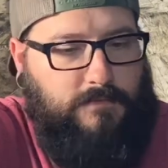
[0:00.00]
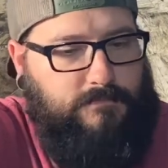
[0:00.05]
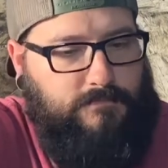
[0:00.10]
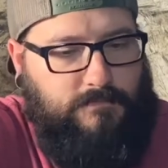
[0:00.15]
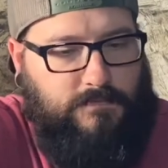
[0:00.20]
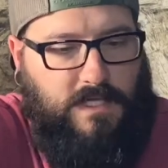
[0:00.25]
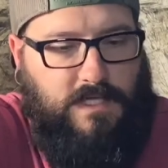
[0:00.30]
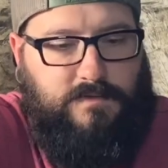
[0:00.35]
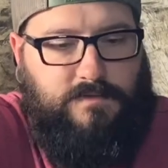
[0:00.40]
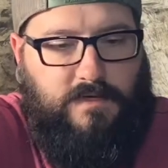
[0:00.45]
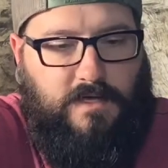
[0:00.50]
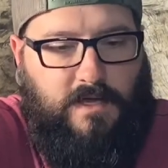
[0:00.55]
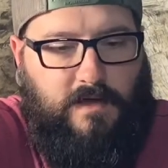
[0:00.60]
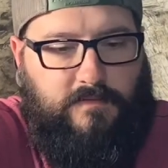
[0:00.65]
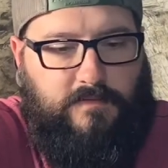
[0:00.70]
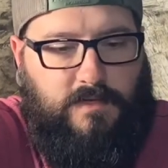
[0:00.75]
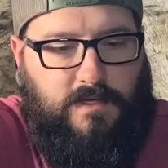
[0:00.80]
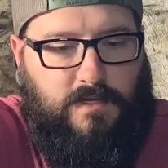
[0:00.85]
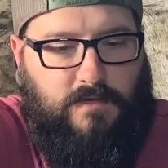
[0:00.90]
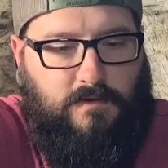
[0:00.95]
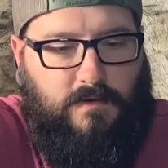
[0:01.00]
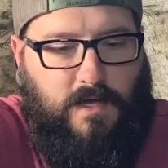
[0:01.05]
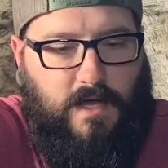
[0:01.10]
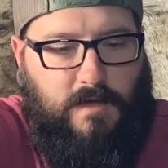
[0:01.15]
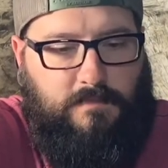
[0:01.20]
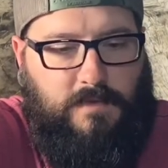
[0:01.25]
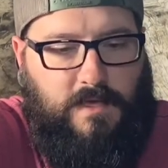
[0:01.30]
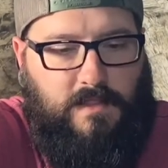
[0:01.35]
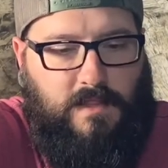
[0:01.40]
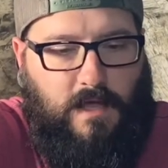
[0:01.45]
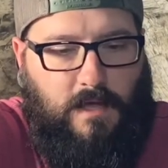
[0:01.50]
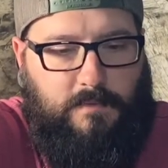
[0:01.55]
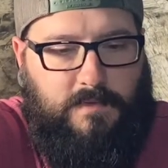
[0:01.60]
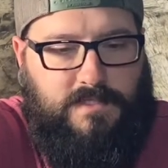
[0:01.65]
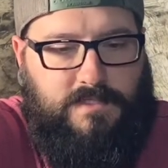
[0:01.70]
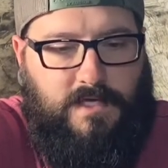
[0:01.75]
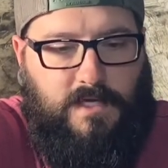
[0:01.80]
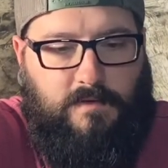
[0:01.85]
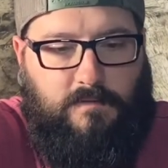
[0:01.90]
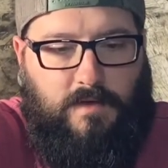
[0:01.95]
That's what you have to do. I made that
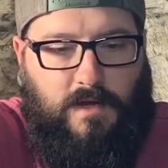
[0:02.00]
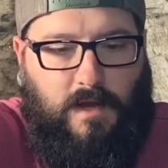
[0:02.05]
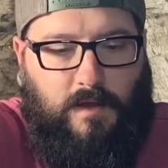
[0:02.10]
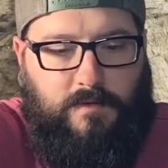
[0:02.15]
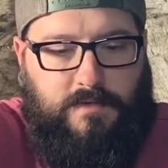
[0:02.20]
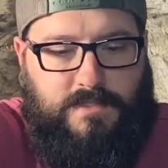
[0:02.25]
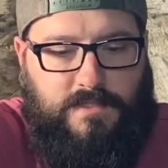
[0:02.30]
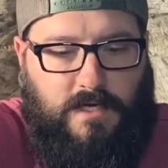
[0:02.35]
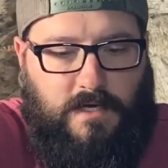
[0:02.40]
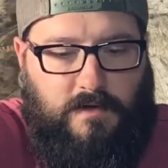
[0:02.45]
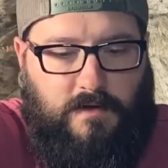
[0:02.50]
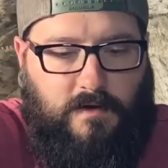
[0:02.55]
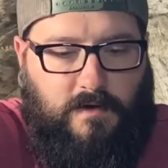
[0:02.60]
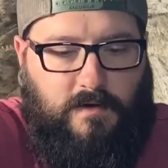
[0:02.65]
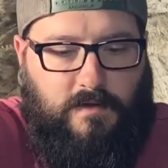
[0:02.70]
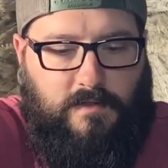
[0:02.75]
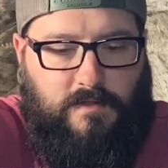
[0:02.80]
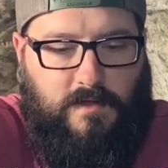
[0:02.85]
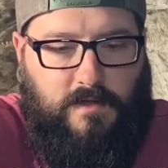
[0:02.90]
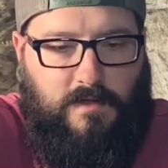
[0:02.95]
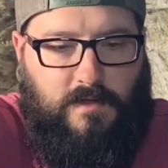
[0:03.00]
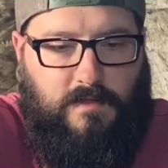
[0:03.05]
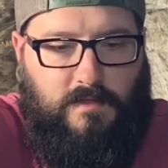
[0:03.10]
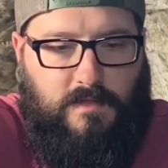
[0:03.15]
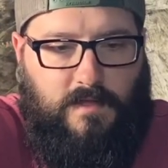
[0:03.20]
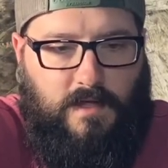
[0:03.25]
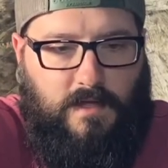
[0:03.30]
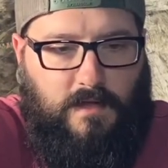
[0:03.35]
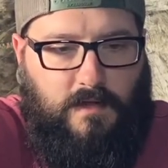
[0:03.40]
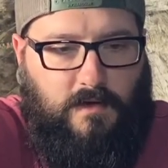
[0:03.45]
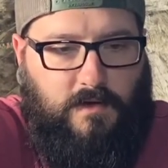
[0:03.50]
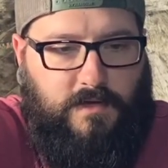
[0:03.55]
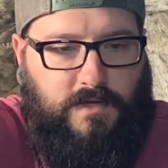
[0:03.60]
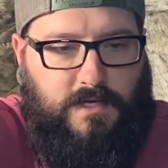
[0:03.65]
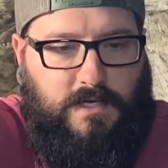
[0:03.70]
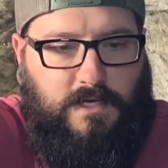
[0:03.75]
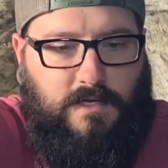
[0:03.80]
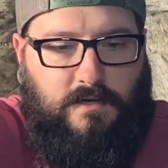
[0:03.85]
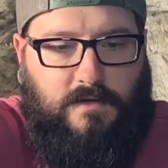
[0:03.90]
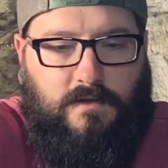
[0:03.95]
mistake when I was younger, thinking that all you
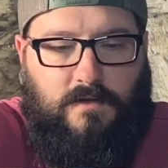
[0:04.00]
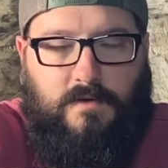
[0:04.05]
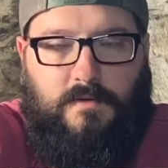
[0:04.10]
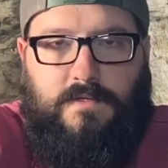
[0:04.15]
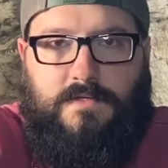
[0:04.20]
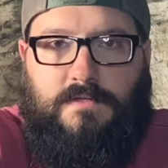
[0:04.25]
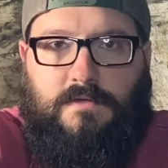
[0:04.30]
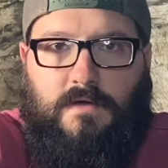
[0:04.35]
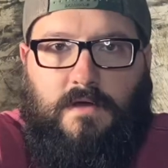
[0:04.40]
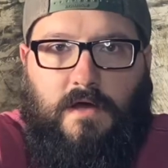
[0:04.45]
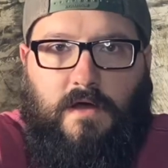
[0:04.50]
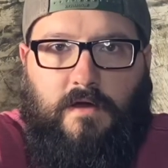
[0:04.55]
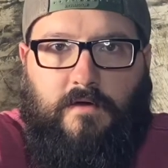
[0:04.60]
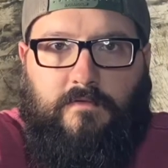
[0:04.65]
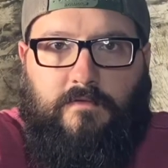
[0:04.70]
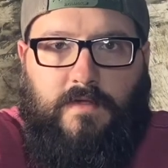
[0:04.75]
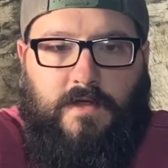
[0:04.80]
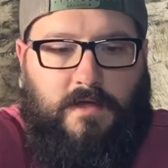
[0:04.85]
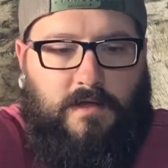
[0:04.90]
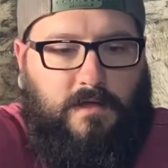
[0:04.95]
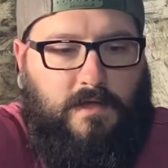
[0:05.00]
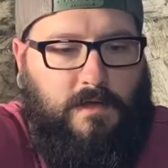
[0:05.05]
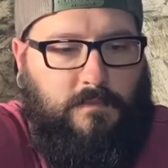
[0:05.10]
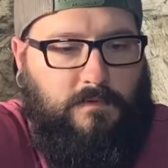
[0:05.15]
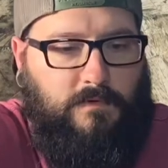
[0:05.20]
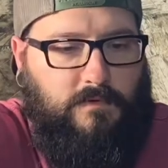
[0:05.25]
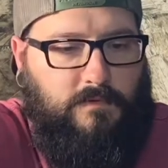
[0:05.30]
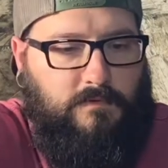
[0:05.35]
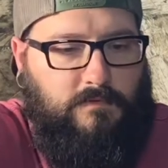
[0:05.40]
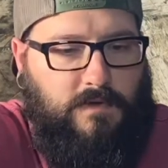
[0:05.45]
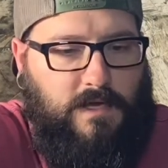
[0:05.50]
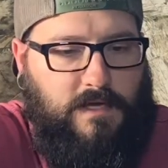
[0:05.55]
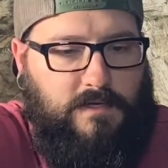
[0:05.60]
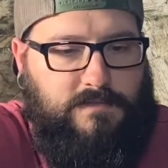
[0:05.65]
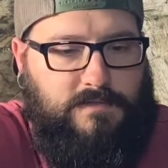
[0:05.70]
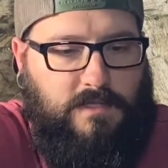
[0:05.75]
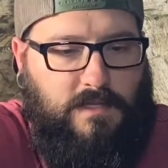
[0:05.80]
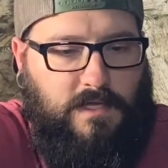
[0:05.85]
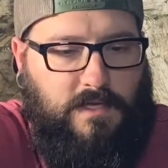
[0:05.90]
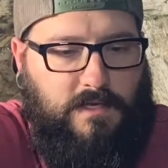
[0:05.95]
need to do was fling a couple rounds
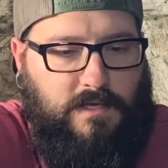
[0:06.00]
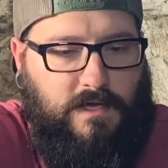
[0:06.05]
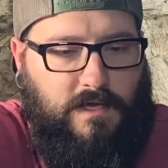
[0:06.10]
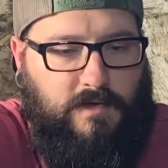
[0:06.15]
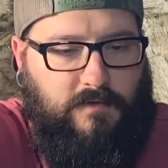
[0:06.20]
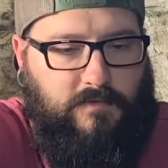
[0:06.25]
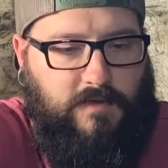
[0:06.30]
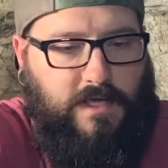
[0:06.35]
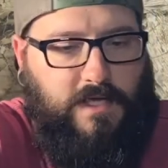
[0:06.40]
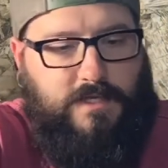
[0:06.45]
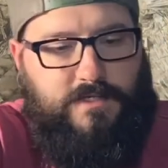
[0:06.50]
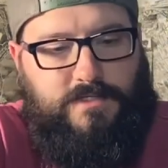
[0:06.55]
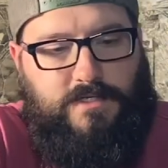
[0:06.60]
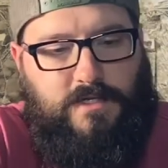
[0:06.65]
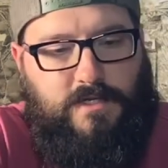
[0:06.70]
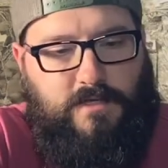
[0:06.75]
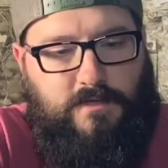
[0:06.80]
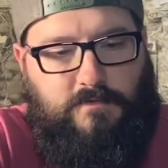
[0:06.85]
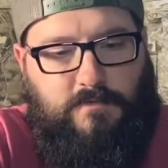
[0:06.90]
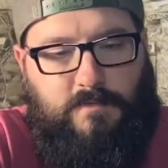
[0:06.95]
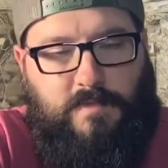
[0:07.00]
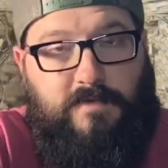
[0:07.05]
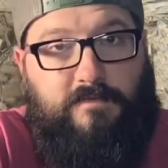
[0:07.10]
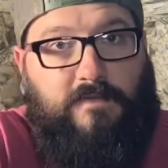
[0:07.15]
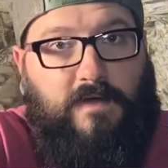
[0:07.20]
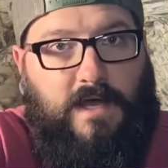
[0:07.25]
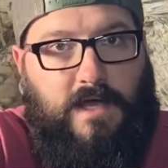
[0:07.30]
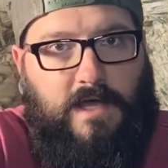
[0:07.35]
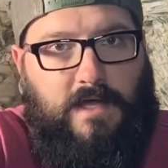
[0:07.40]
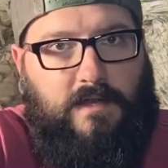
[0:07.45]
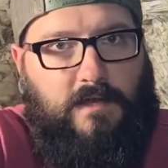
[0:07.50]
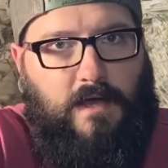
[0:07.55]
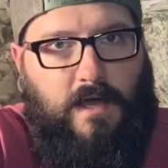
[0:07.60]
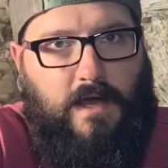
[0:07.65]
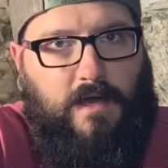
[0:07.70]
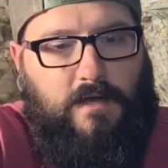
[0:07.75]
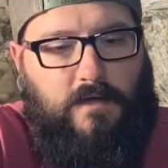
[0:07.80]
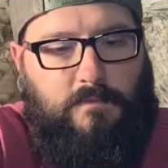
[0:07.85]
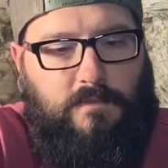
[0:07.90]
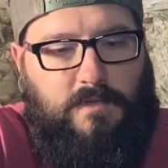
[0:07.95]
of lead down range and you would be fine. I
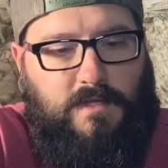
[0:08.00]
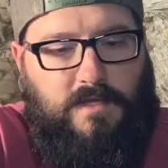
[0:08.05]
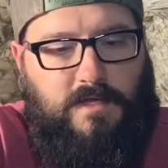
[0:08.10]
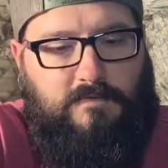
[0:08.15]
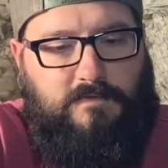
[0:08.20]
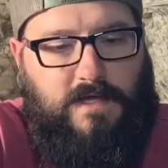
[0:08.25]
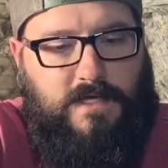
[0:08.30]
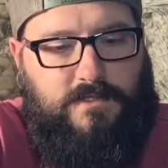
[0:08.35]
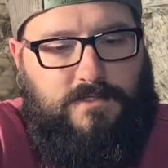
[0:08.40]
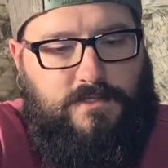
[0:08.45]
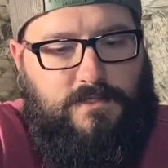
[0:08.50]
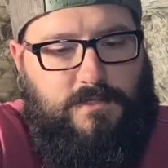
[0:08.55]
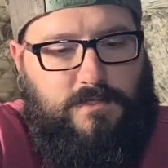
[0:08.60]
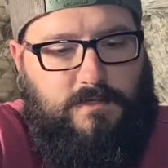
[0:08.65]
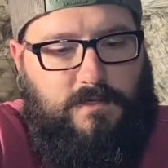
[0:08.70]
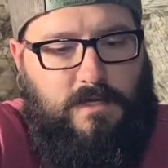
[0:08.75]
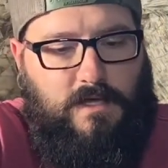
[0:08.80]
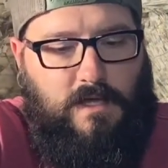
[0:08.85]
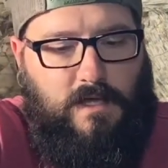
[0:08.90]
don't believe that's true.